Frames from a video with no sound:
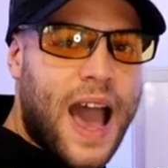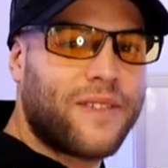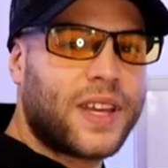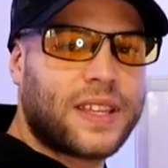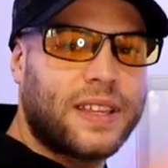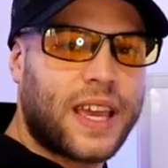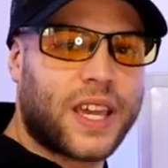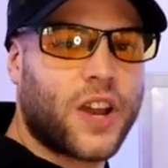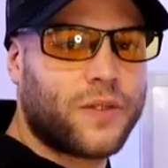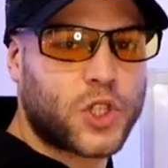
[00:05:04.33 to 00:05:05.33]
Having to
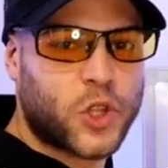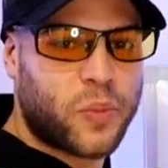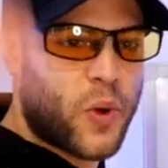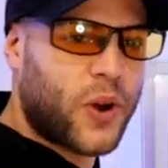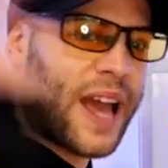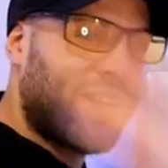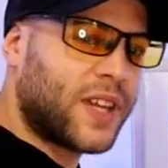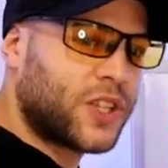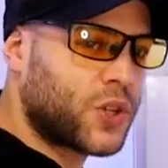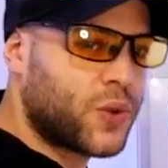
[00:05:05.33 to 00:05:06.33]
take care of the support,
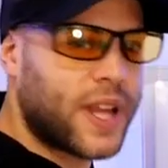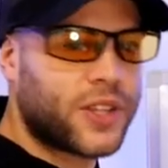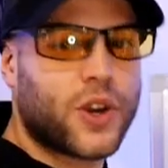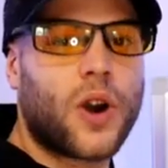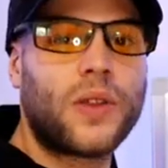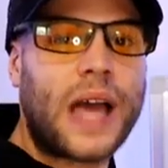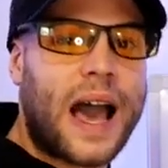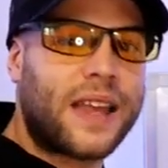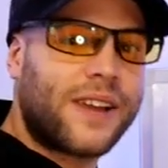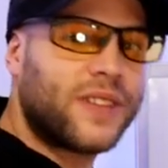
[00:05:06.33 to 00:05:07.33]
having to create your own
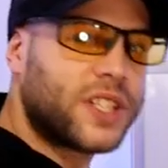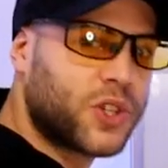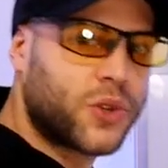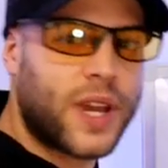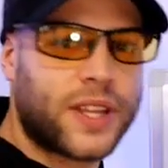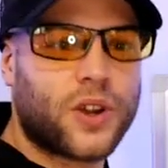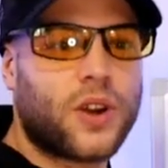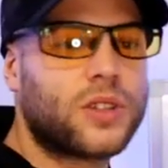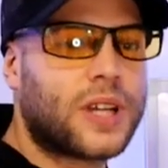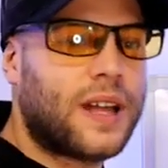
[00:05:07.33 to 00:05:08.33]
ad, having to create your
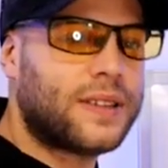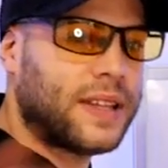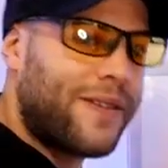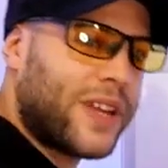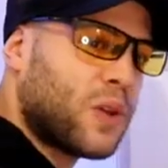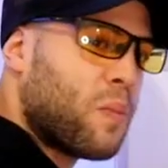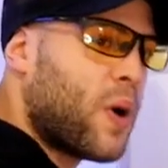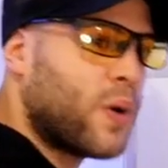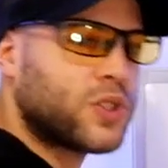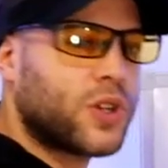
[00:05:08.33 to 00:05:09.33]
own content, having to
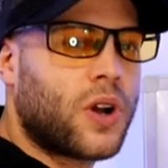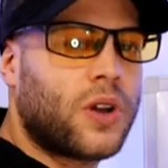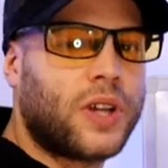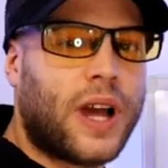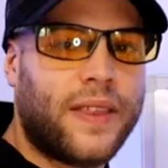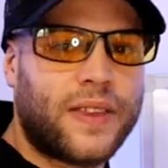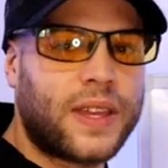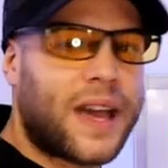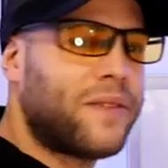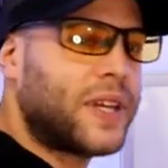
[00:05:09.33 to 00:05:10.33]
post your own
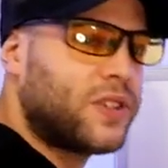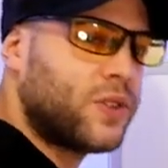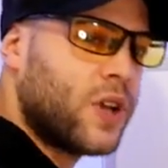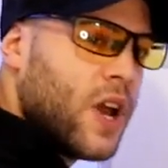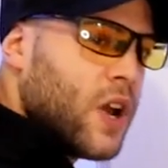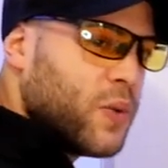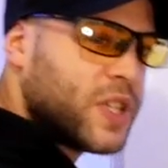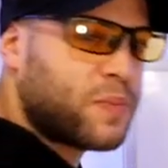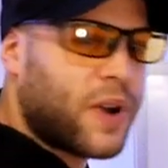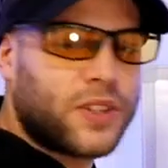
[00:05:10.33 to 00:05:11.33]
content, having to
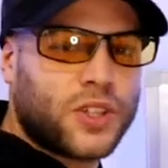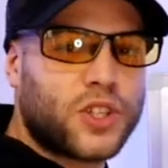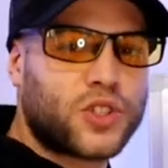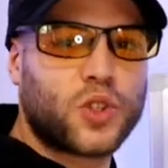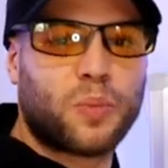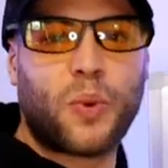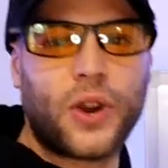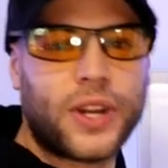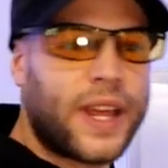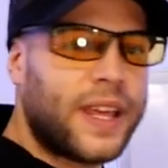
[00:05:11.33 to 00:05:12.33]
respond to the
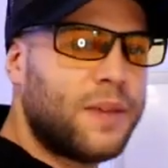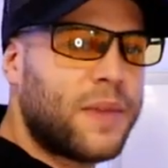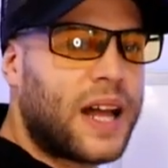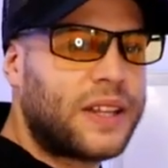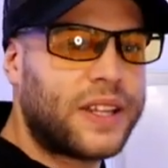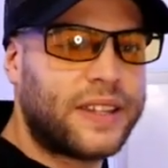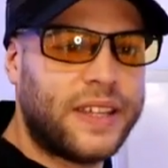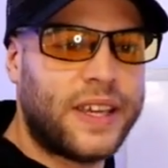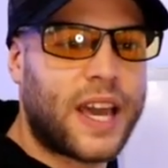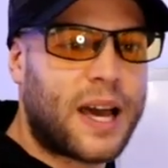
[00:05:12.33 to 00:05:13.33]
support, the email, the
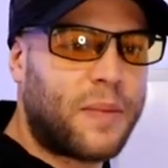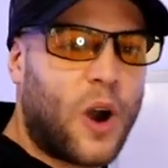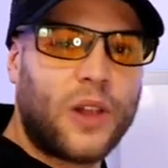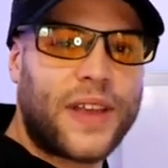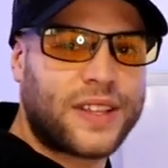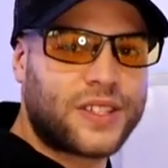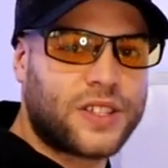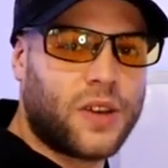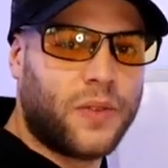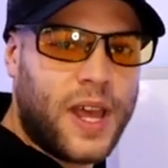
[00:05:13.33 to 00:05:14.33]
DM, all that
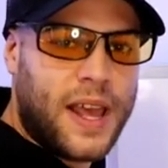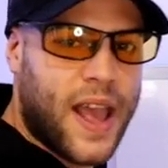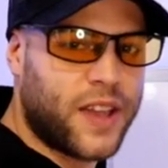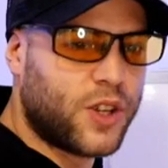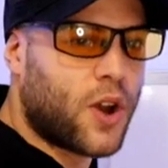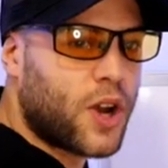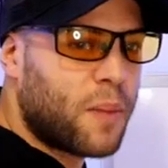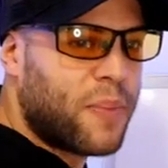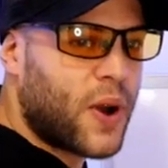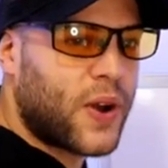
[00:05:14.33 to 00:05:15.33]
stuff. And you're
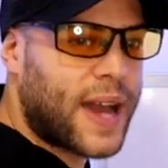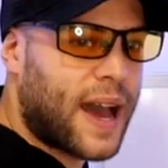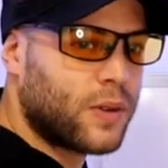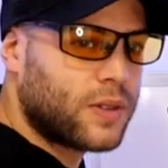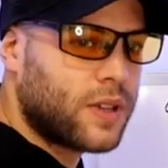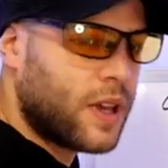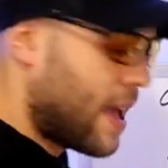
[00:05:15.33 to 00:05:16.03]
gonna burn out.